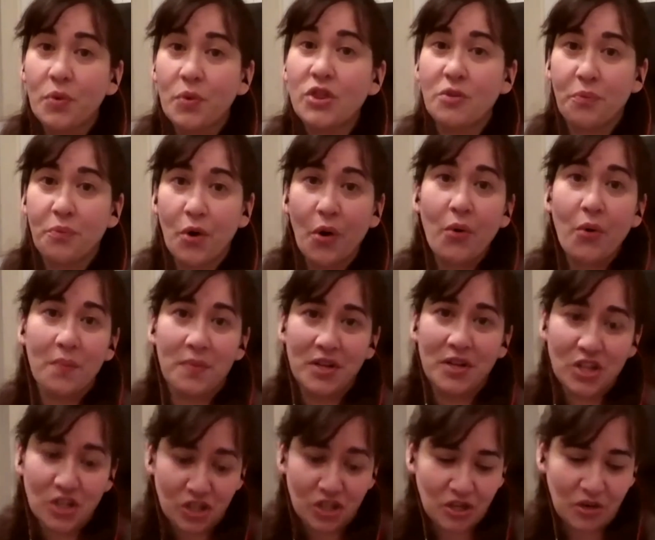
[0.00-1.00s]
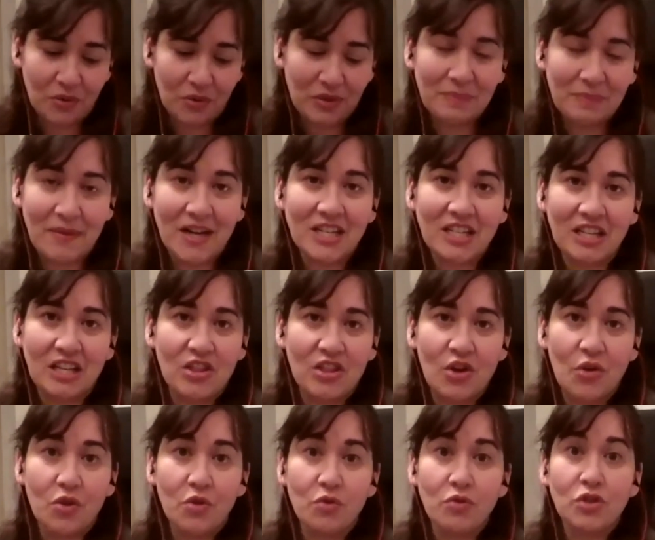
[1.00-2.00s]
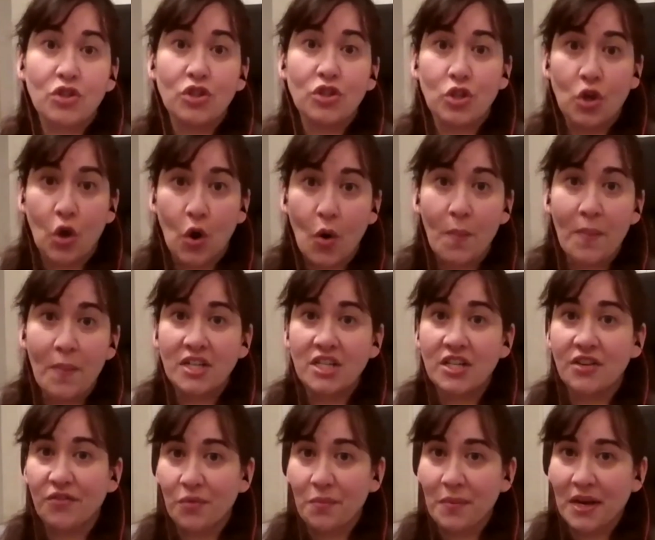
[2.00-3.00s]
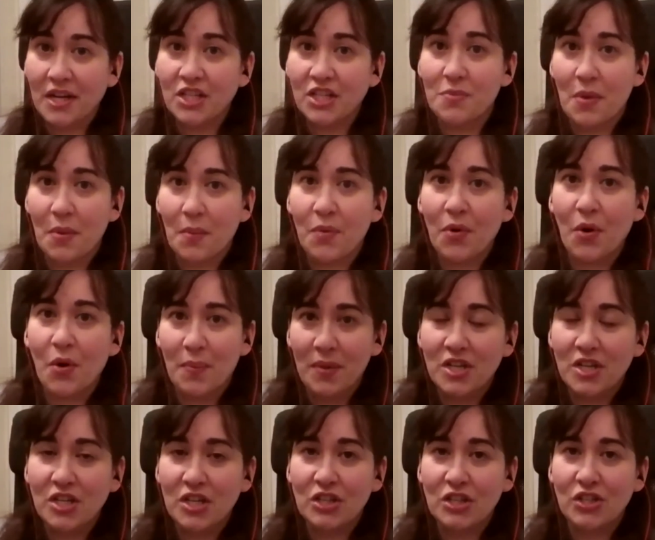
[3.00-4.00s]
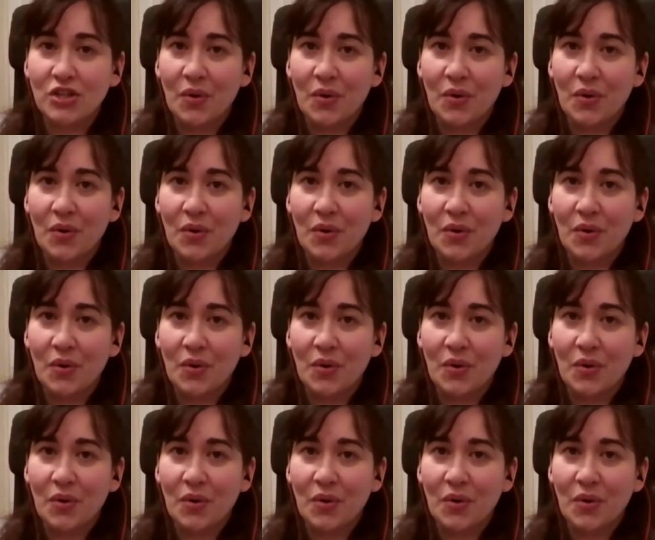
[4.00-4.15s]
the Prohibition show especially, though, there's so much information about Prohibition.